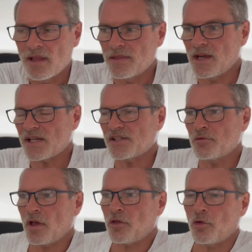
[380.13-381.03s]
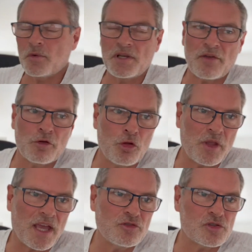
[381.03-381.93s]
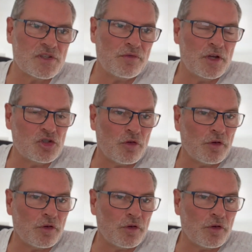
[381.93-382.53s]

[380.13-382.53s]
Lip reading: The next thing that I thought we'd have a look at, and just to finish off,